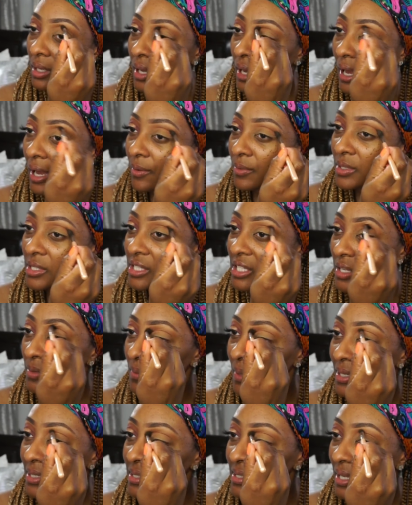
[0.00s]
I received
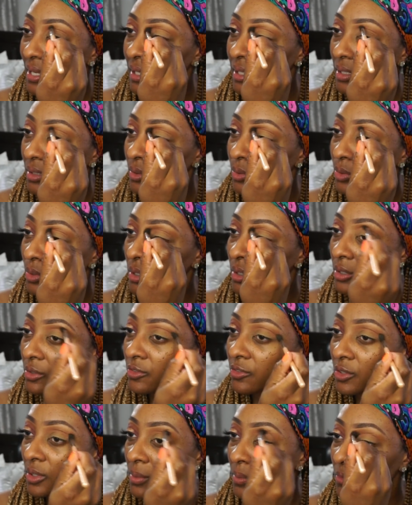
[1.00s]
my second order
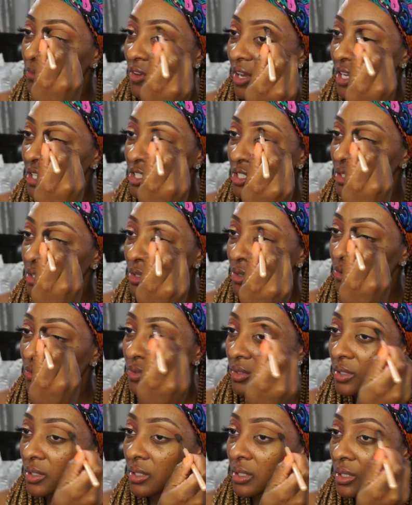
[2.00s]
from Fashion
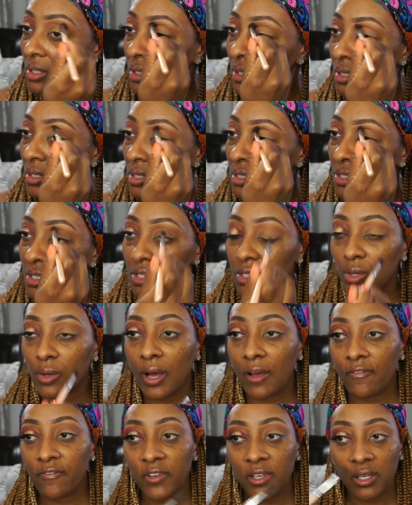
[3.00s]
Nova, so
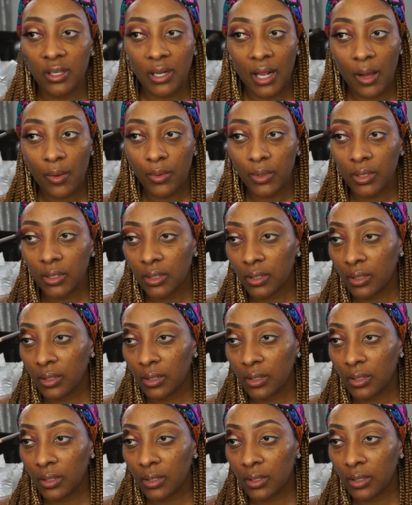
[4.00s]
I figured I would